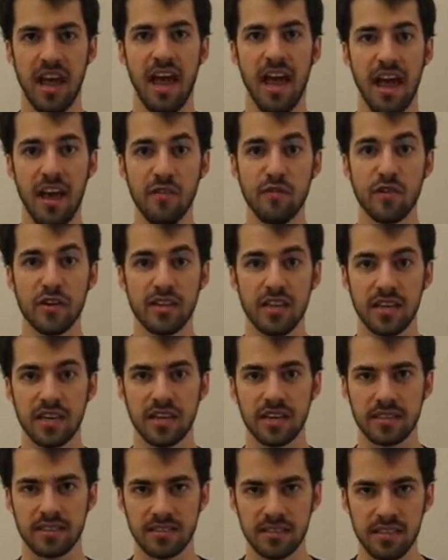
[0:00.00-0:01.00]
Everything
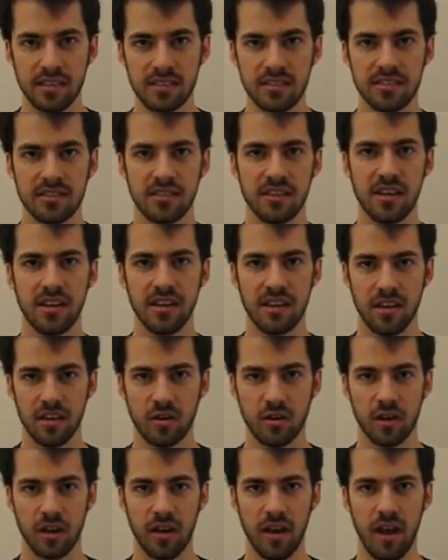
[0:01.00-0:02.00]
exists
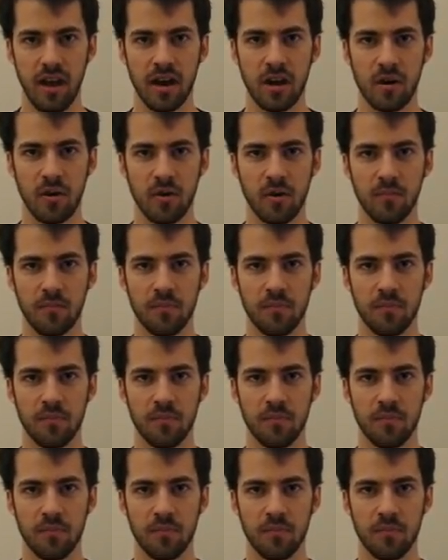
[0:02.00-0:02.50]
here and now.